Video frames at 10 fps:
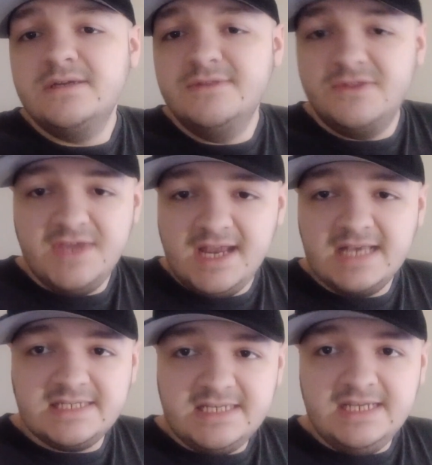the thing
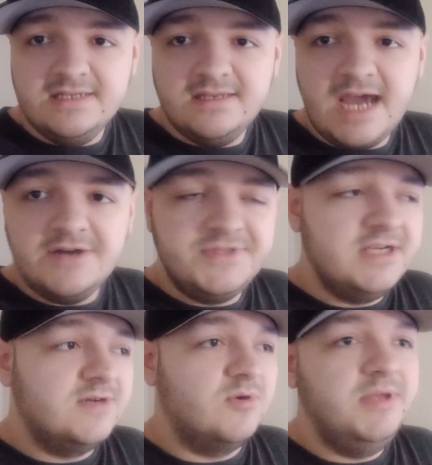I've seen out
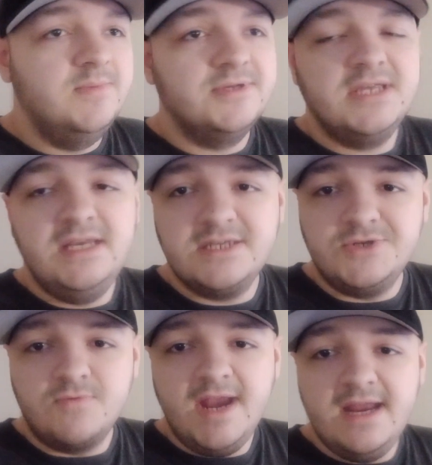there where people said he's
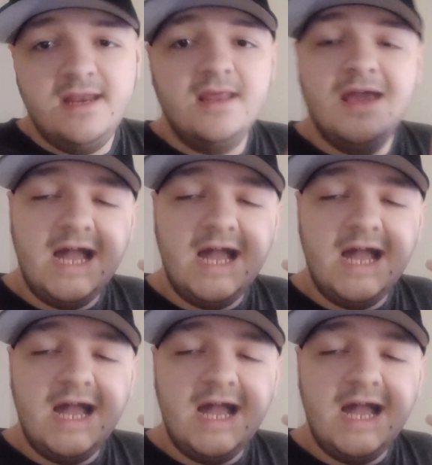underrated,